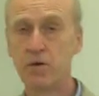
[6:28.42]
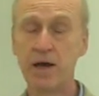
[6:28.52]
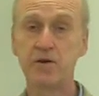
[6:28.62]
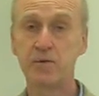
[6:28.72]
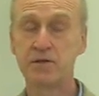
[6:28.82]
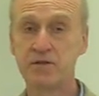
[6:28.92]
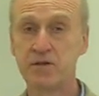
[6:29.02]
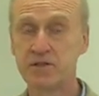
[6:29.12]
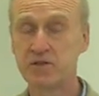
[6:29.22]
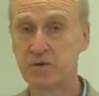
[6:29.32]
how do we
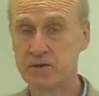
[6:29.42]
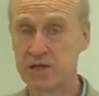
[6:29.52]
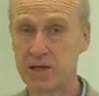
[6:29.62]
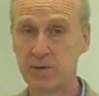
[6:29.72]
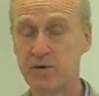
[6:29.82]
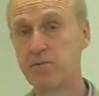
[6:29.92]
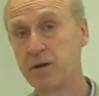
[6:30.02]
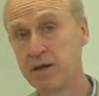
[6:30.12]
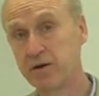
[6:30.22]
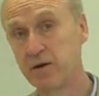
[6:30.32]
search through a table of 1
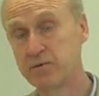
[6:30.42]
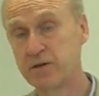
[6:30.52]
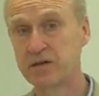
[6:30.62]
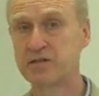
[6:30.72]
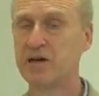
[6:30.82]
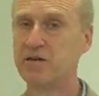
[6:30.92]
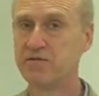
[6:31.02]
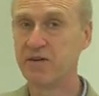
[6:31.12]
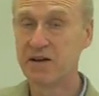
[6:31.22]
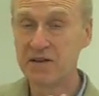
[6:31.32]
billion objects and
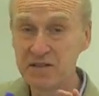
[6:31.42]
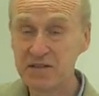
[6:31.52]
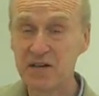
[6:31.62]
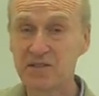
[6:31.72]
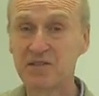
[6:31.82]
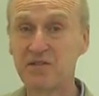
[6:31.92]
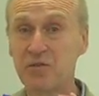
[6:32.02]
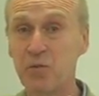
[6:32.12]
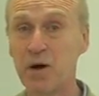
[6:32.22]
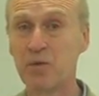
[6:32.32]
find just
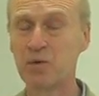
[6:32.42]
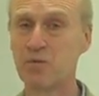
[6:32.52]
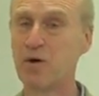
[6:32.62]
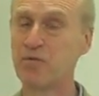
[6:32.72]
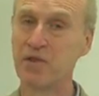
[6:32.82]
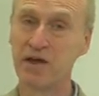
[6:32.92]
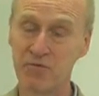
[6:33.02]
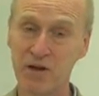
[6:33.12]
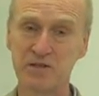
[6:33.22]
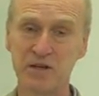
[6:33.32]
the one we want, that
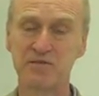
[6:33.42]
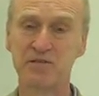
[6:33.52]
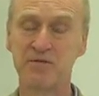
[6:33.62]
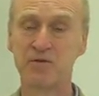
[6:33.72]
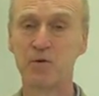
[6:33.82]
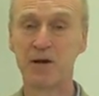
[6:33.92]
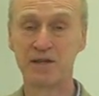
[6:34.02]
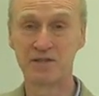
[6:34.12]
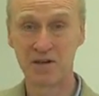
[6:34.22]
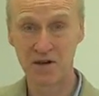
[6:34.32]
Redshift 7
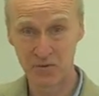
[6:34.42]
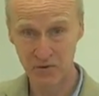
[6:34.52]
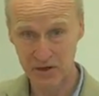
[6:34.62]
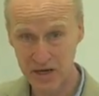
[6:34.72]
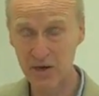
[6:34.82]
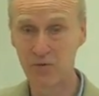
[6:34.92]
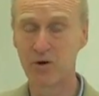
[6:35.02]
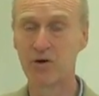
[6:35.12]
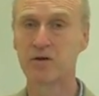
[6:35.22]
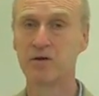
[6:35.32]
quasar or the killer
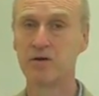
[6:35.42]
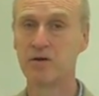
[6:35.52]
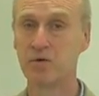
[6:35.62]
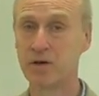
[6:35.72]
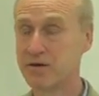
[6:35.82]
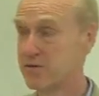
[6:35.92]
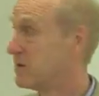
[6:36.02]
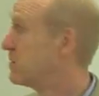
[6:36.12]
rock or whatever?